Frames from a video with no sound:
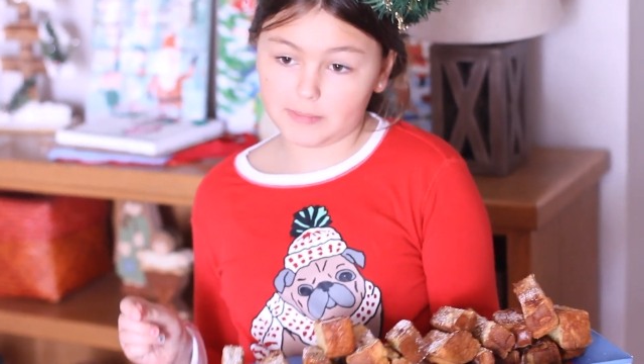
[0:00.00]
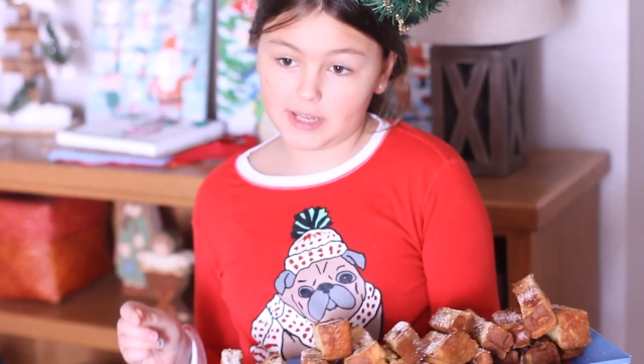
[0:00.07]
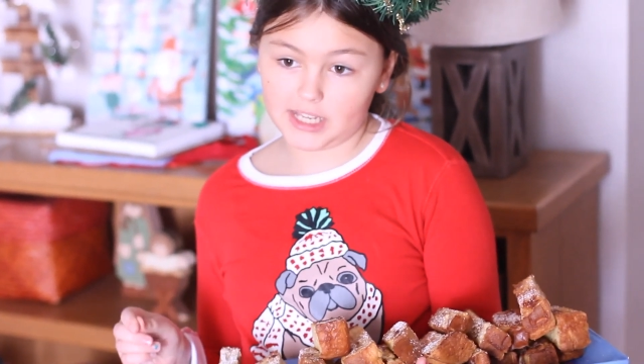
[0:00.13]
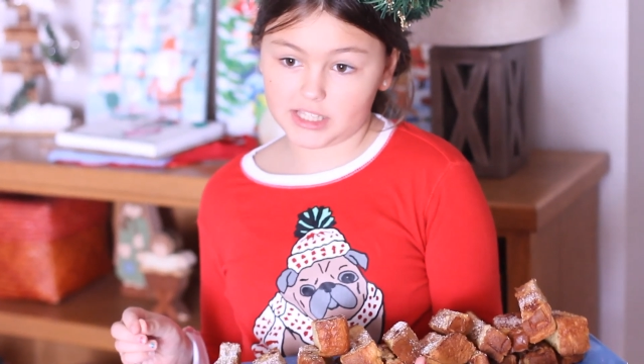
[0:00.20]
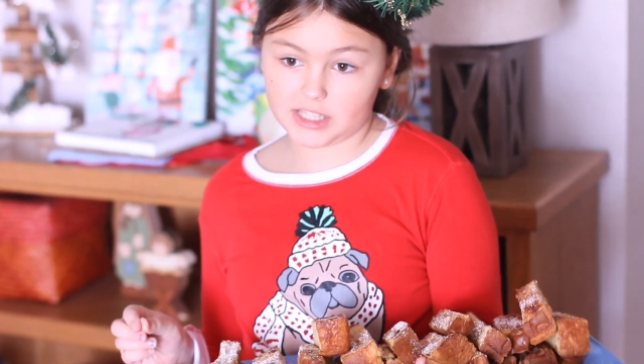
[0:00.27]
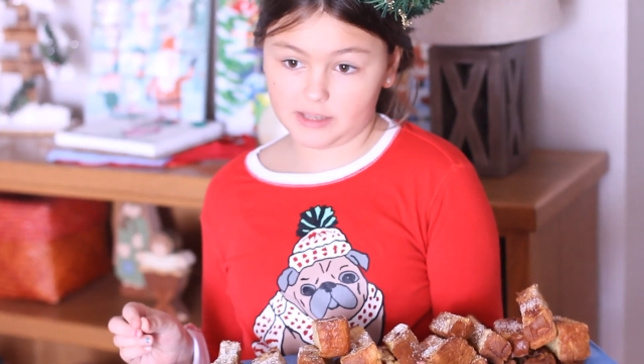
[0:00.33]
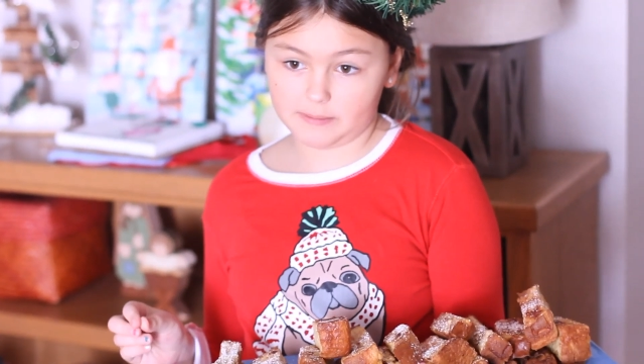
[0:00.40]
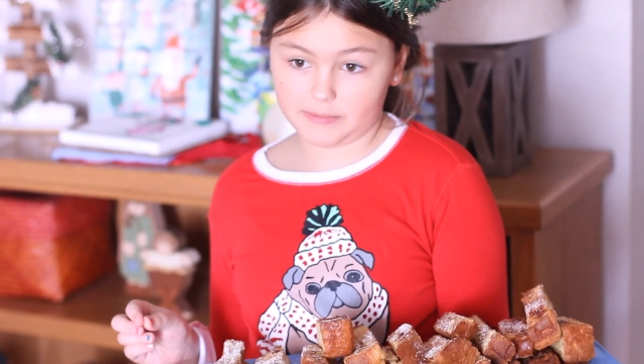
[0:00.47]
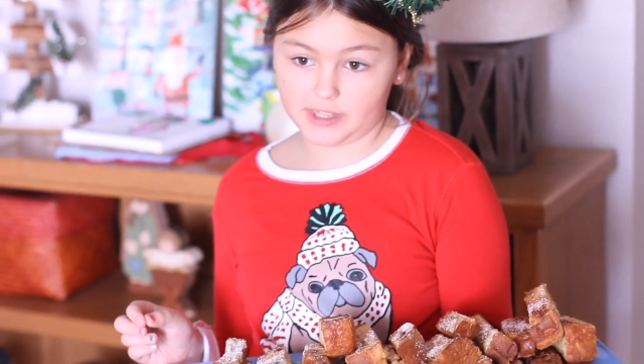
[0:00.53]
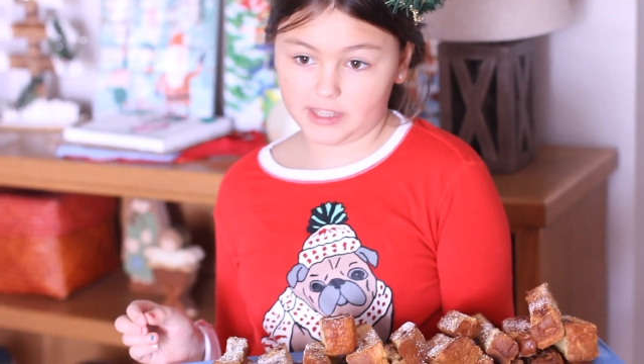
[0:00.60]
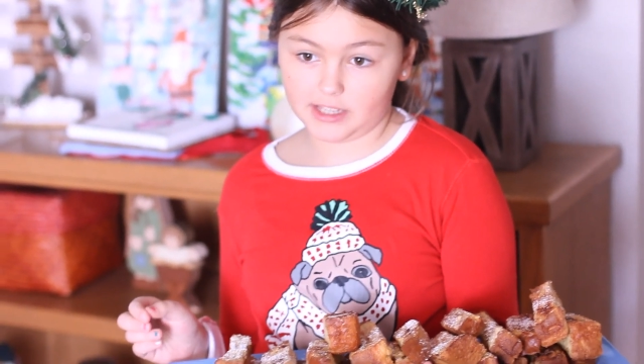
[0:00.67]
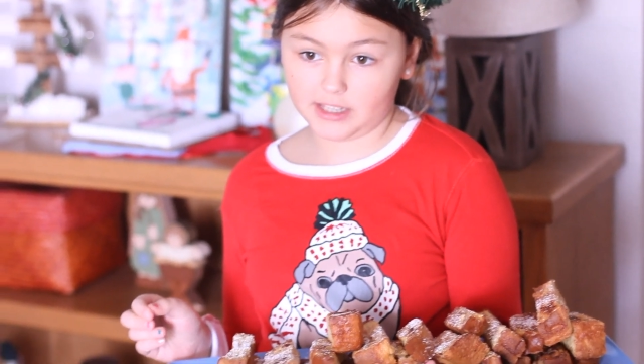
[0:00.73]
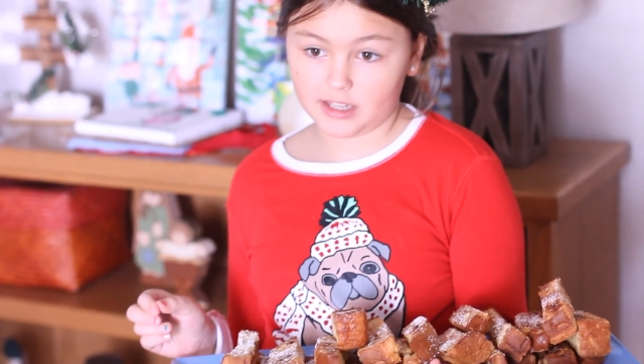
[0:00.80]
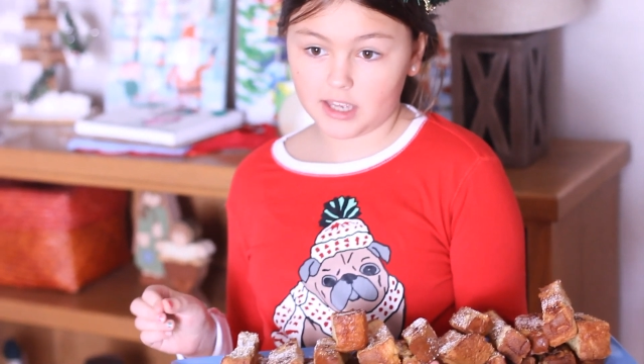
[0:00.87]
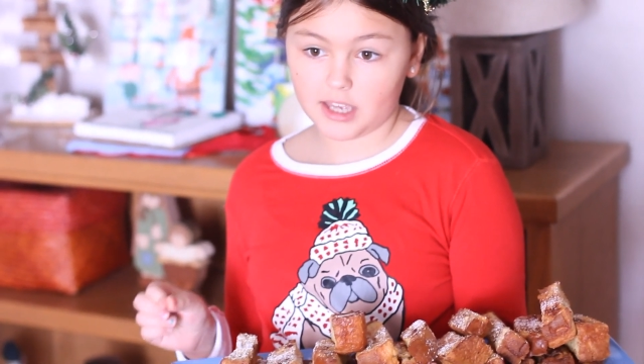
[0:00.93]
make
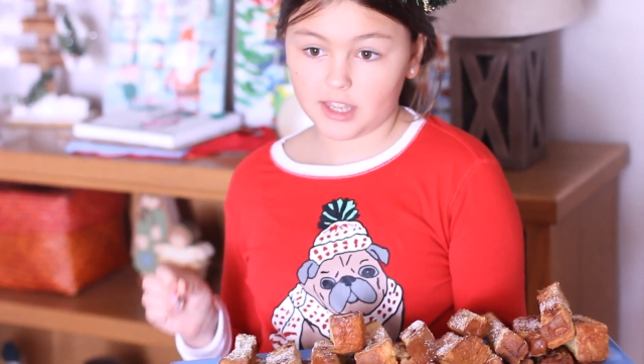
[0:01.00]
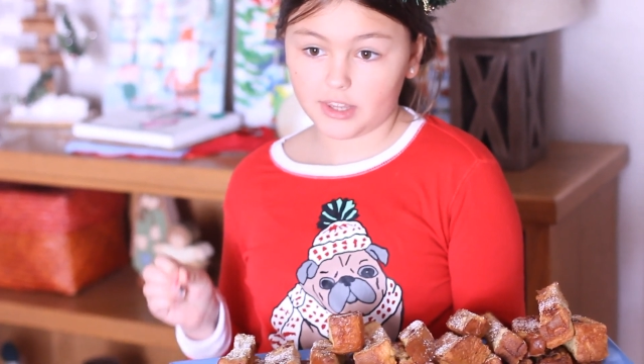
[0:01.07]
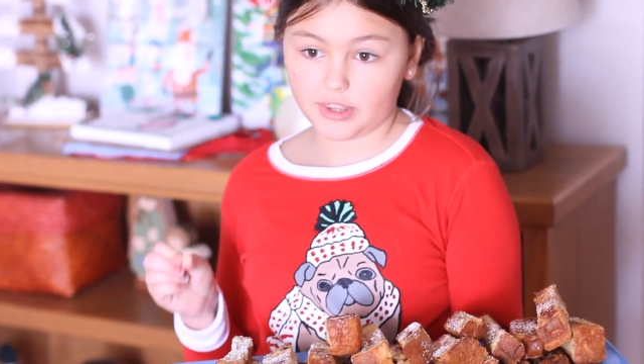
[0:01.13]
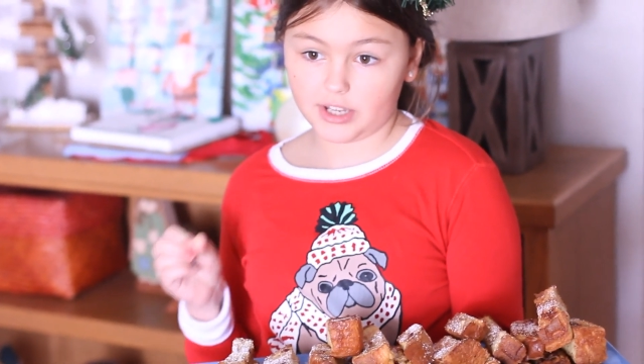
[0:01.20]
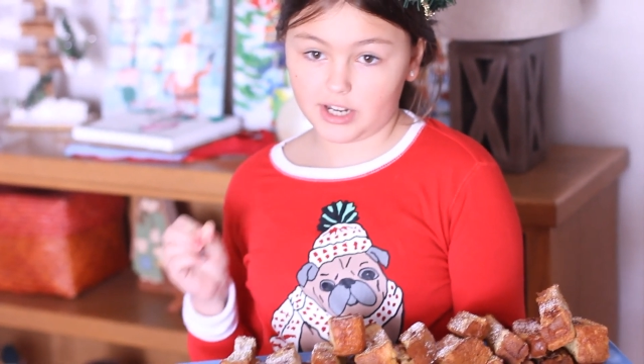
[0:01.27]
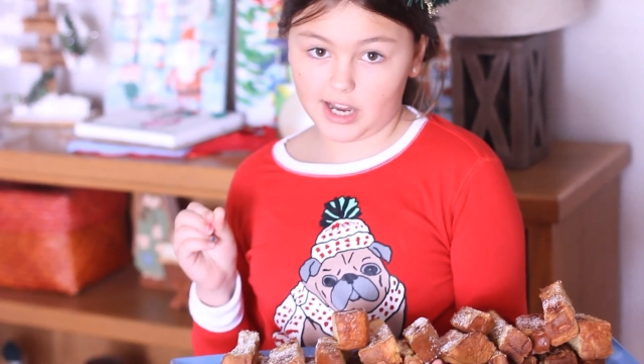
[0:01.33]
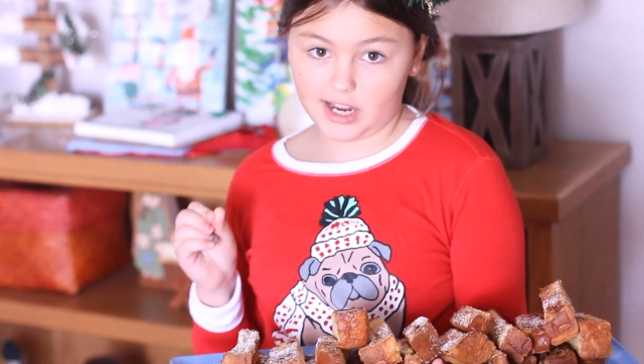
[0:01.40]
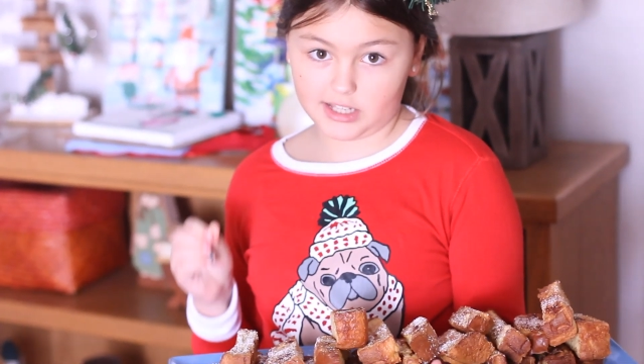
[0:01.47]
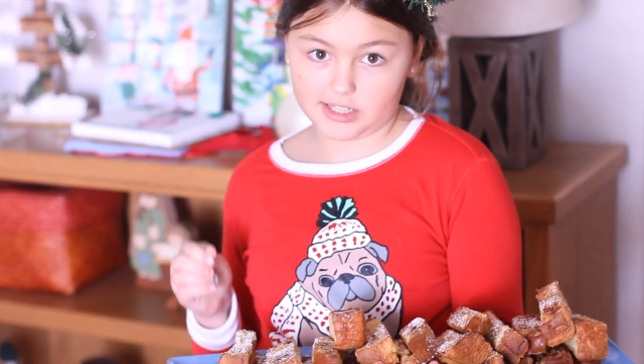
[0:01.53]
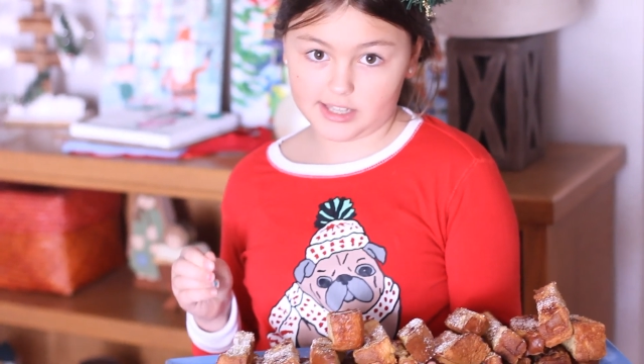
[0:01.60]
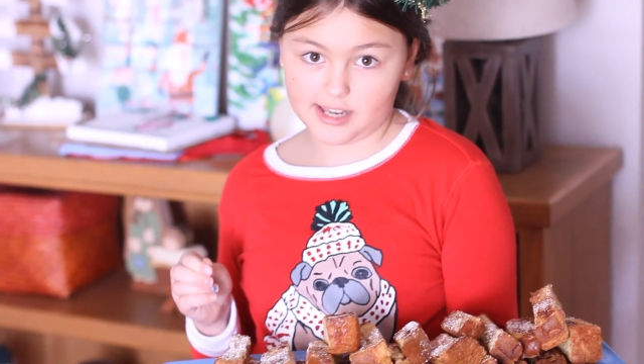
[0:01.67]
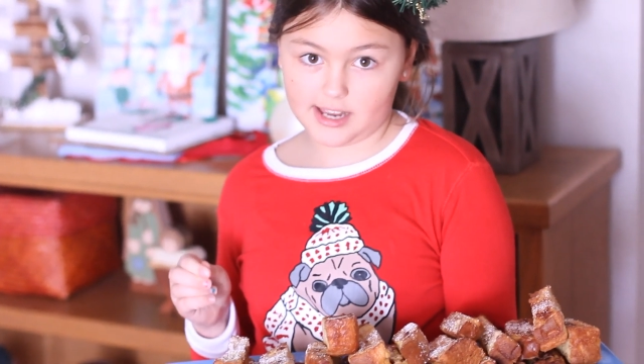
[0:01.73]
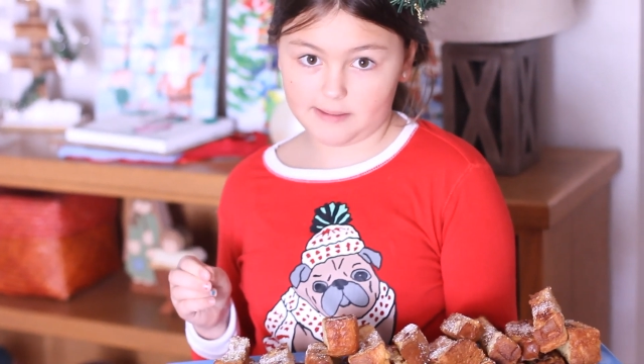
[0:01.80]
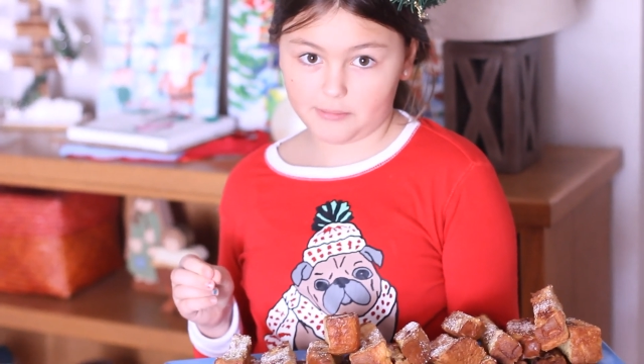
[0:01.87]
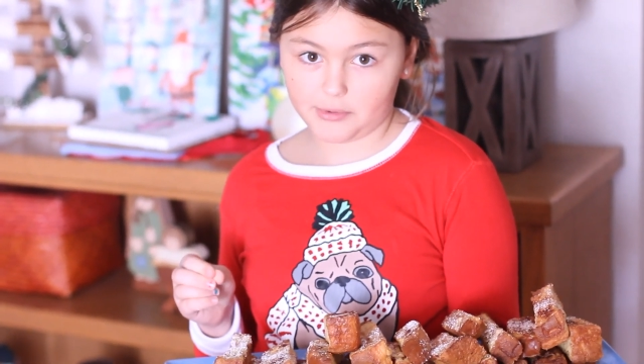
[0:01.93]
something the next
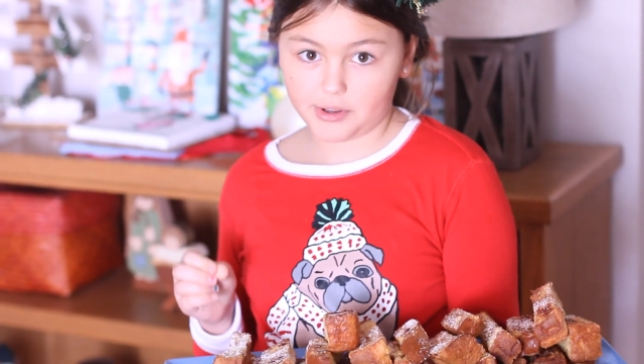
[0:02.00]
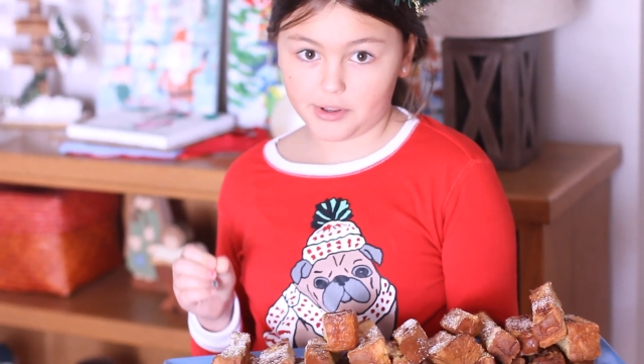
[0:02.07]
time.